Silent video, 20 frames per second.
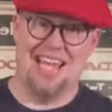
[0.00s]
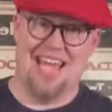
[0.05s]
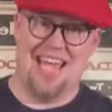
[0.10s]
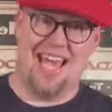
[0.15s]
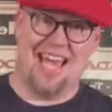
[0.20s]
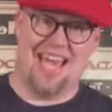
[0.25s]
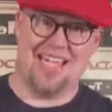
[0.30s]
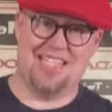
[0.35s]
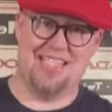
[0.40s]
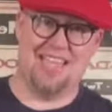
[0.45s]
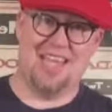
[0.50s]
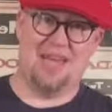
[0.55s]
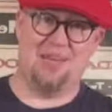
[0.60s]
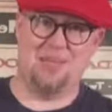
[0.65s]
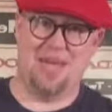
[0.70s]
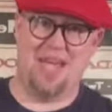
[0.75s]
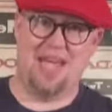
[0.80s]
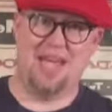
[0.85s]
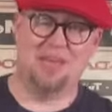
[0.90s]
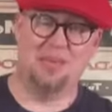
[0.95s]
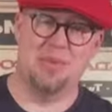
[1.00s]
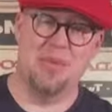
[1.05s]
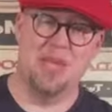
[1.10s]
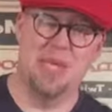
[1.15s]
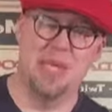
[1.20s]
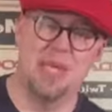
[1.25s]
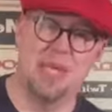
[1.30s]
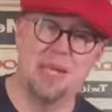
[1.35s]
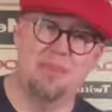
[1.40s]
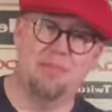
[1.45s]
as Ant-Man,
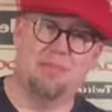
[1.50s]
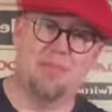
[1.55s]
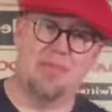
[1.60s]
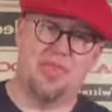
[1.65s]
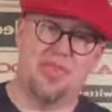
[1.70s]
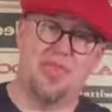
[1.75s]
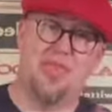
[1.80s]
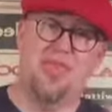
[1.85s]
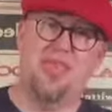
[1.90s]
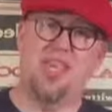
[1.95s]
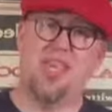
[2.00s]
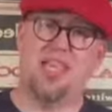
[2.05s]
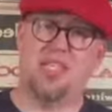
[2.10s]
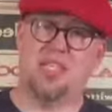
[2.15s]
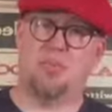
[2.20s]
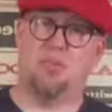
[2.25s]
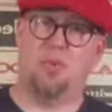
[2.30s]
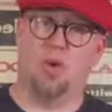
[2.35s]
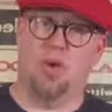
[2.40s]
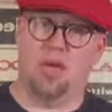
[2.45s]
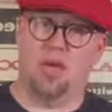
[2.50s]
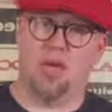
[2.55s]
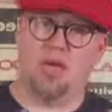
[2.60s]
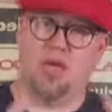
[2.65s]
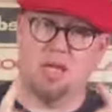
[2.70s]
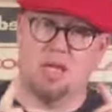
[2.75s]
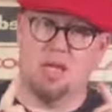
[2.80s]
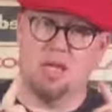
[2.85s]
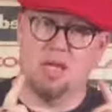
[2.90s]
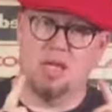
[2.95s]
but this book,
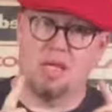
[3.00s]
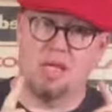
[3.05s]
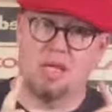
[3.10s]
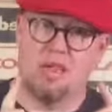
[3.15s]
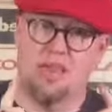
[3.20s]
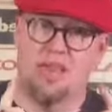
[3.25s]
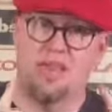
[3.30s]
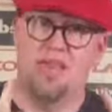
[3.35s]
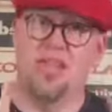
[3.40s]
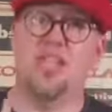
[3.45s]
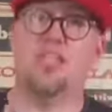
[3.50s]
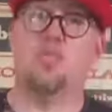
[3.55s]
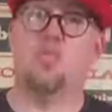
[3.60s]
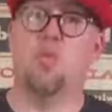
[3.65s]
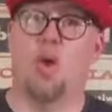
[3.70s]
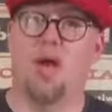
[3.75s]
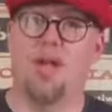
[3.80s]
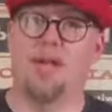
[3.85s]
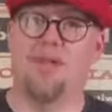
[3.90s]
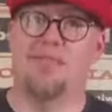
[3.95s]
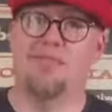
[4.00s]
this one,